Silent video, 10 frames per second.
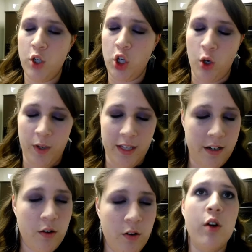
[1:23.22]
go get
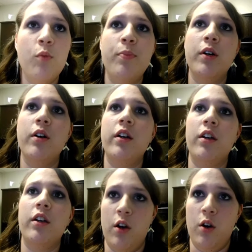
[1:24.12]
their own notebook,
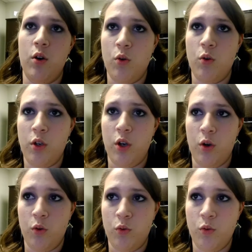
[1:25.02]

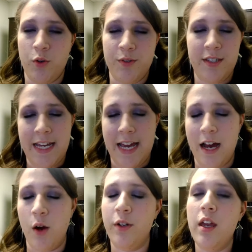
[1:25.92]
go sit
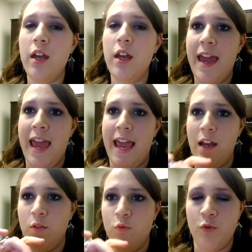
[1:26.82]
down
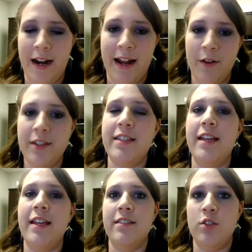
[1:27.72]
and write out the
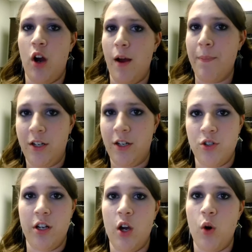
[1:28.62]
sentence, draw a
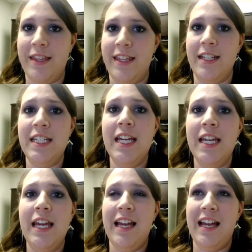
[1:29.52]
picture to go with it.
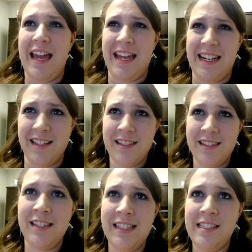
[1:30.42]
And it
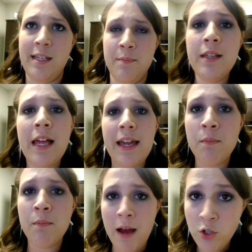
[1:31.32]
doesn't seem like
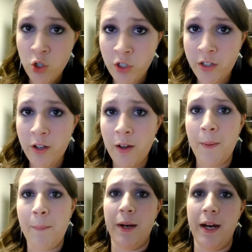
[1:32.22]
much,
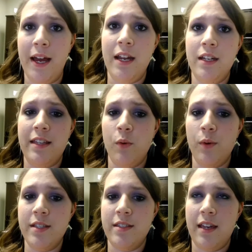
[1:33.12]
but there
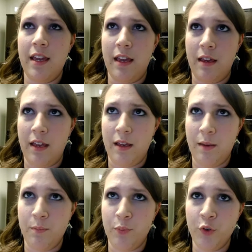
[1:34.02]
was
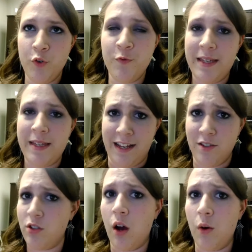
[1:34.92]
improvement that I
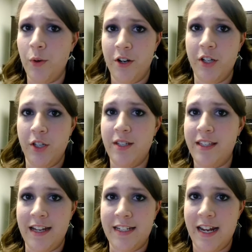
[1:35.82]
saw with her using
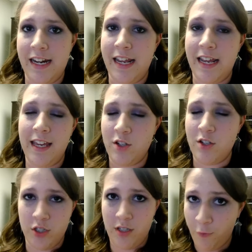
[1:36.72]
that technique in
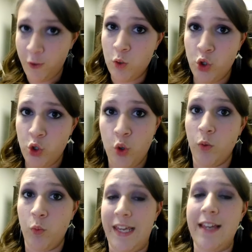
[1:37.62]
just a few short
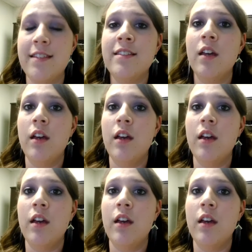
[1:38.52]
weeks.